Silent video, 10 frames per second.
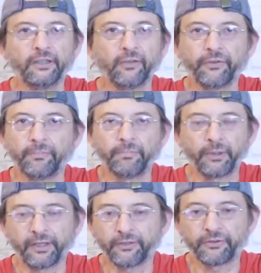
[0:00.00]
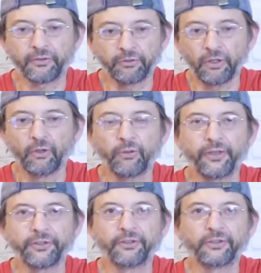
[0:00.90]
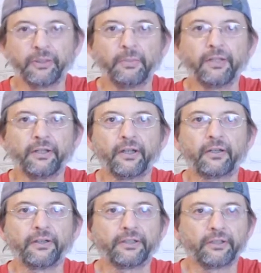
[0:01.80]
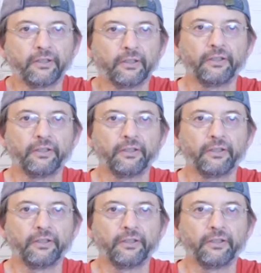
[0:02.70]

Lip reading: the players know that there's somebody there that's gonna,